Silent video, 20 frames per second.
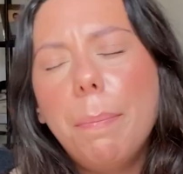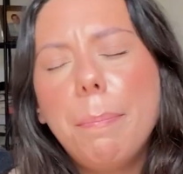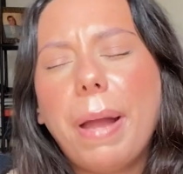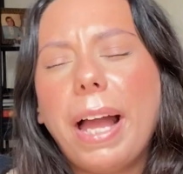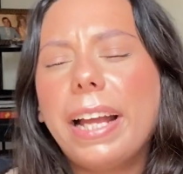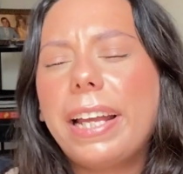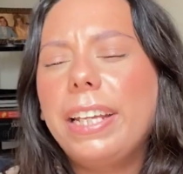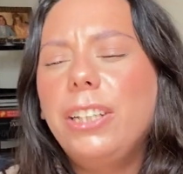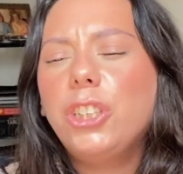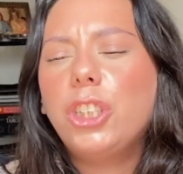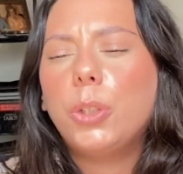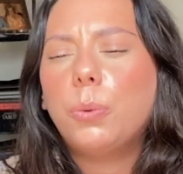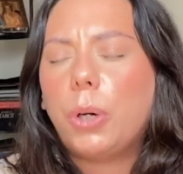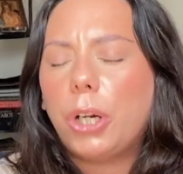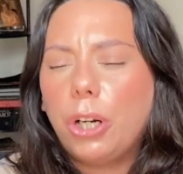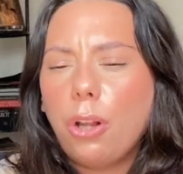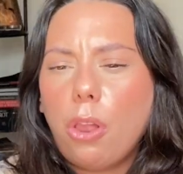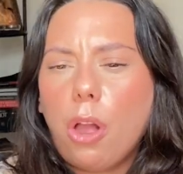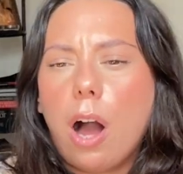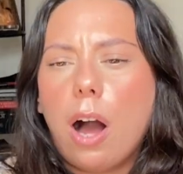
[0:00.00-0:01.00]
back into
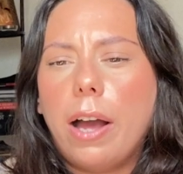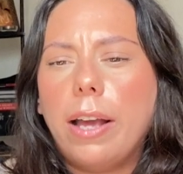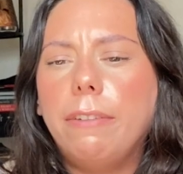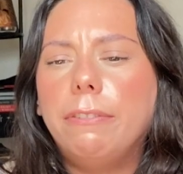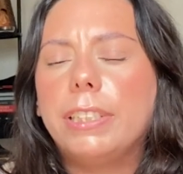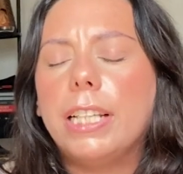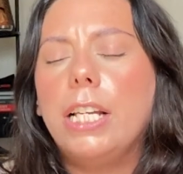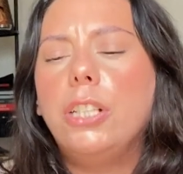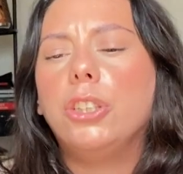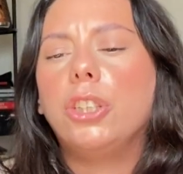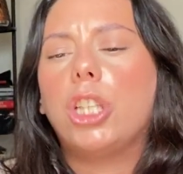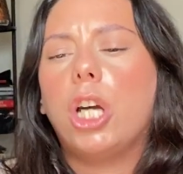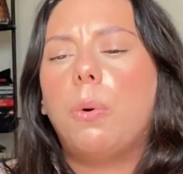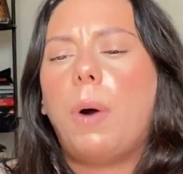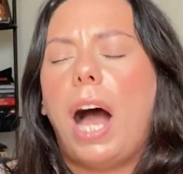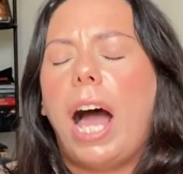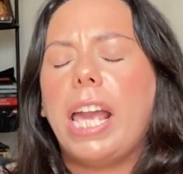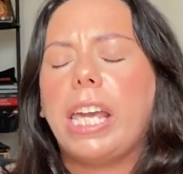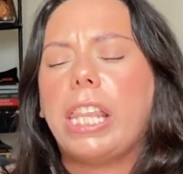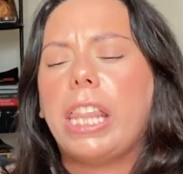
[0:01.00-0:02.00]
our lives. And
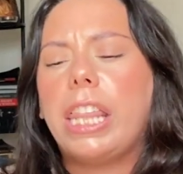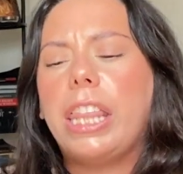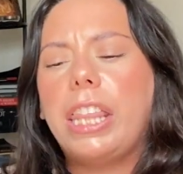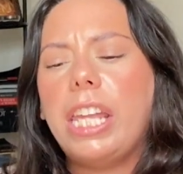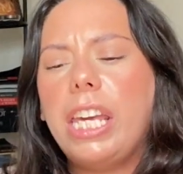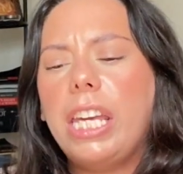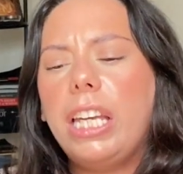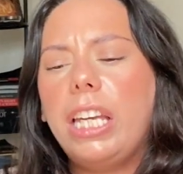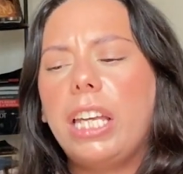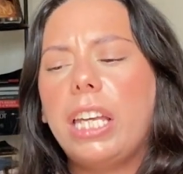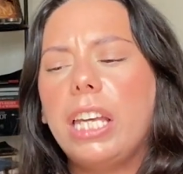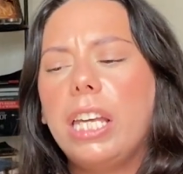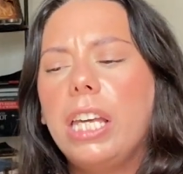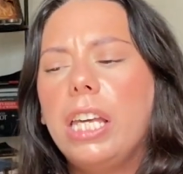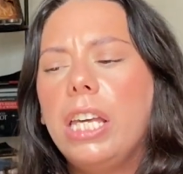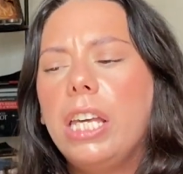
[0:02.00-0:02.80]
so I think